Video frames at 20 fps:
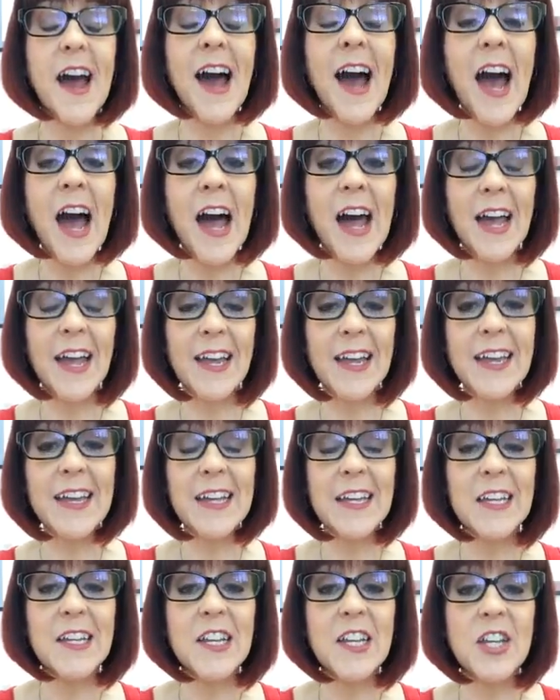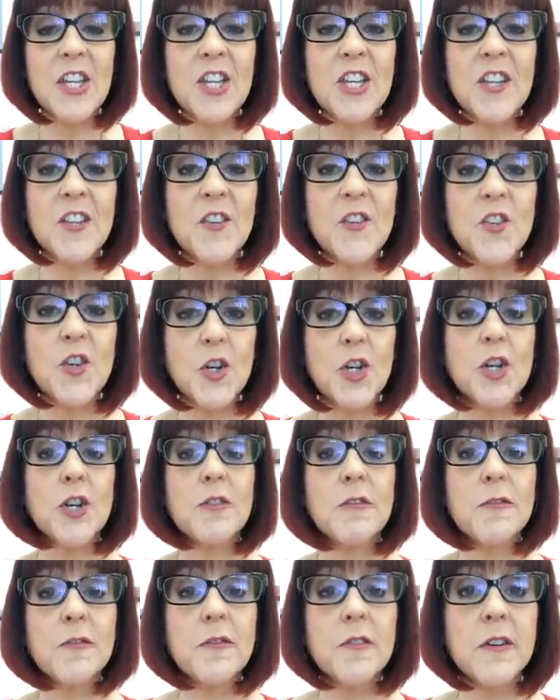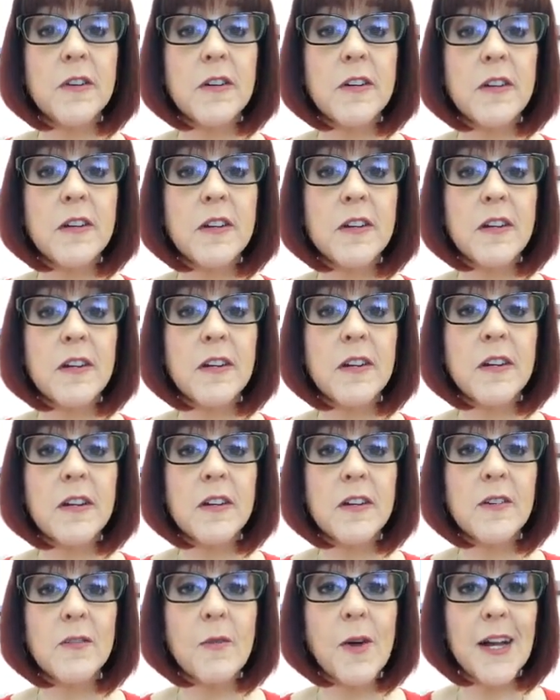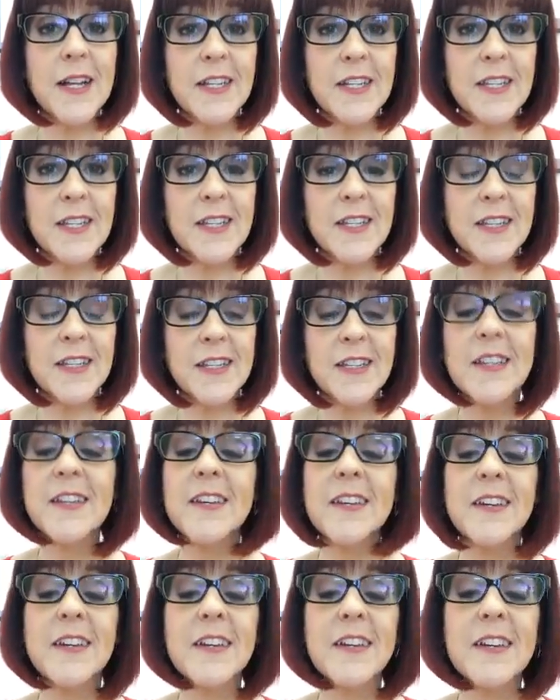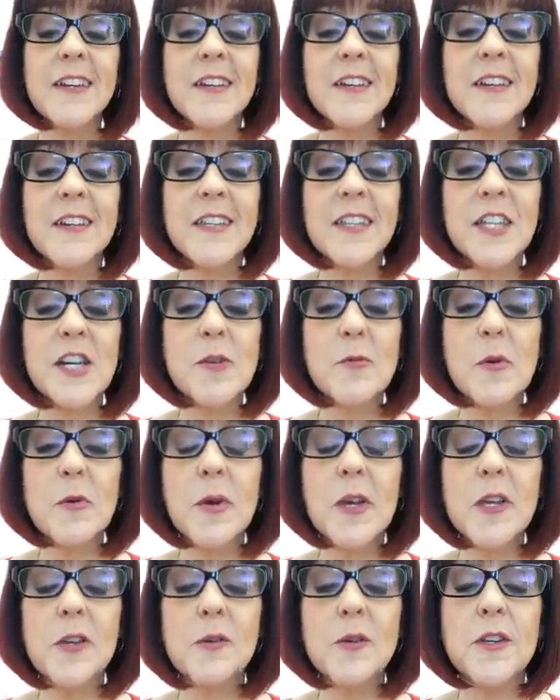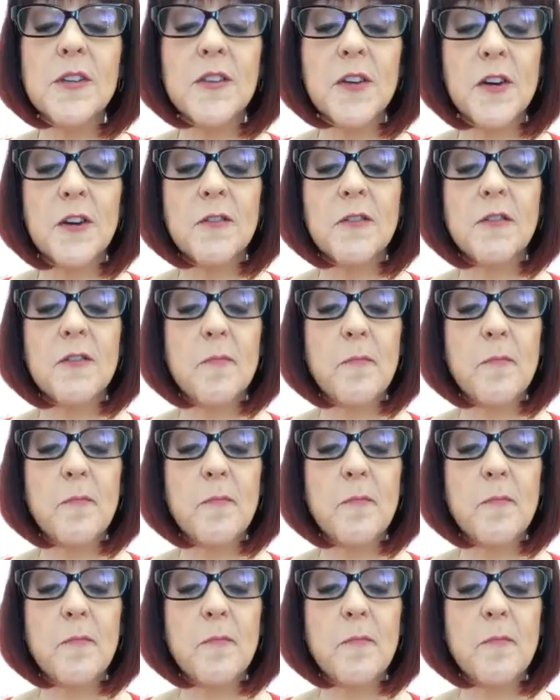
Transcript: I deserve what? Tell me what you deserve.